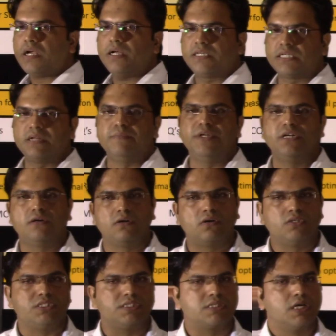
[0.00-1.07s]

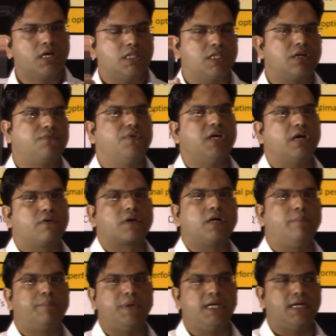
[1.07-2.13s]
terminologies that we have
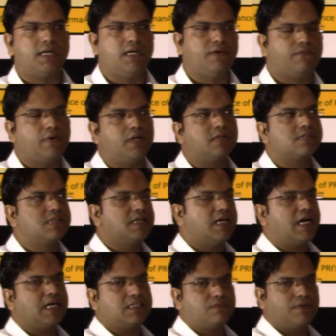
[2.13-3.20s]
completely failed. See,
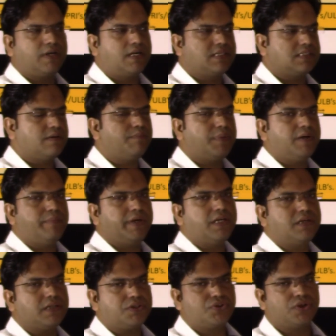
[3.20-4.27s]
as far as
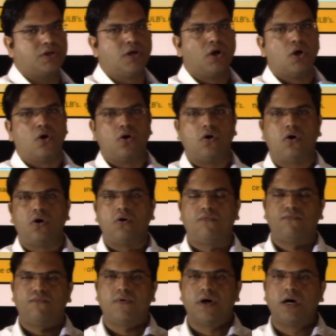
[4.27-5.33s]
implementation
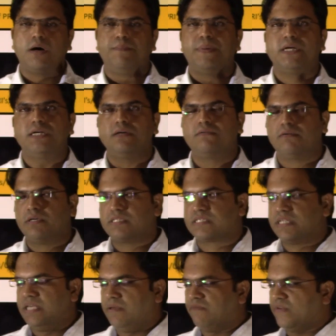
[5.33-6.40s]
of a particular
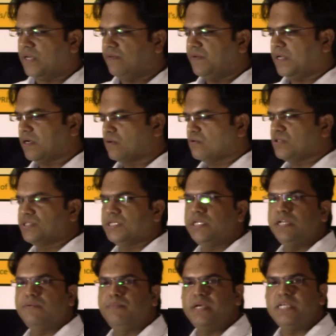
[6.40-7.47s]
scheme. Whenever a question
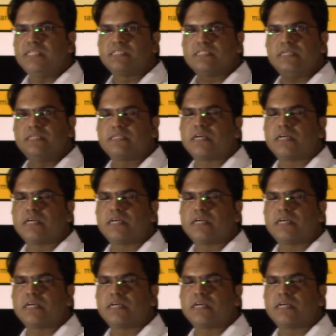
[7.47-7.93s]
in mains is